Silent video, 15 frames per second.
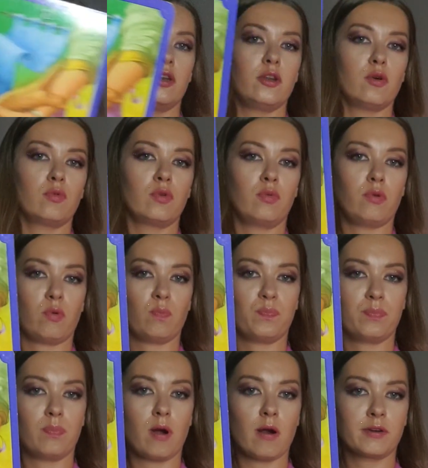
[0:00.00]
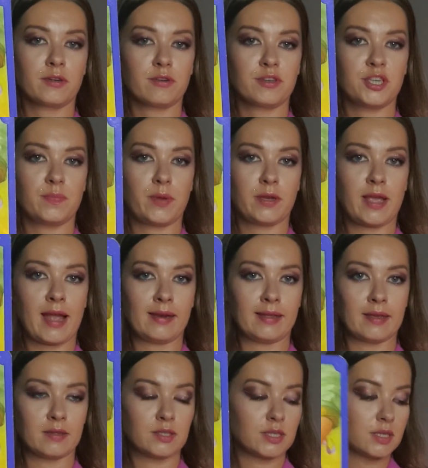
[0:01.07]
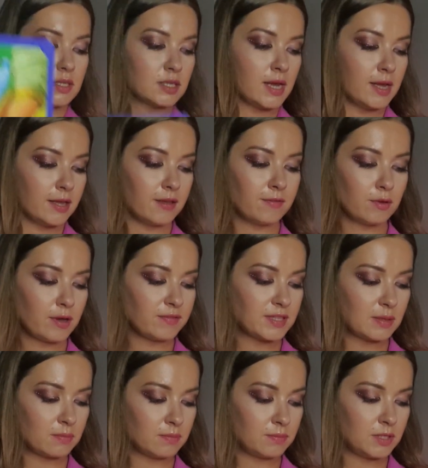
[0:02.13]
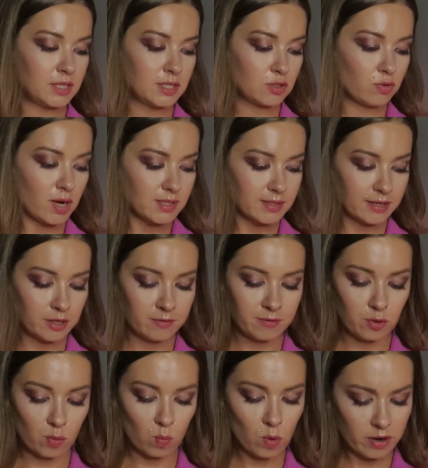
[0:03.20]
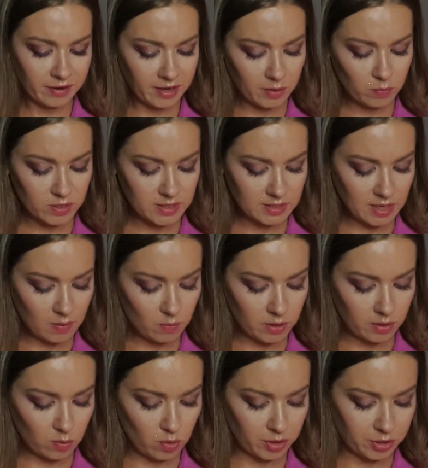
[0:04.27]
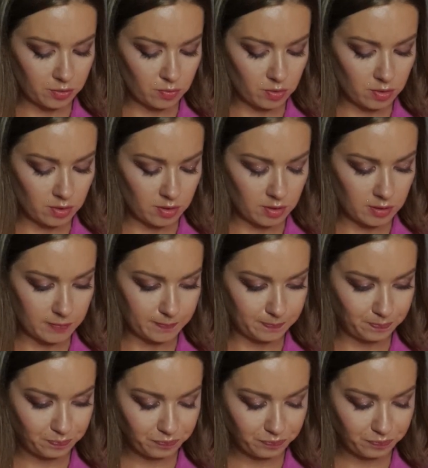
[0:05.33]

no, no, no. Partnership and alliances. If you have some distrust, like if you're working with someone or you're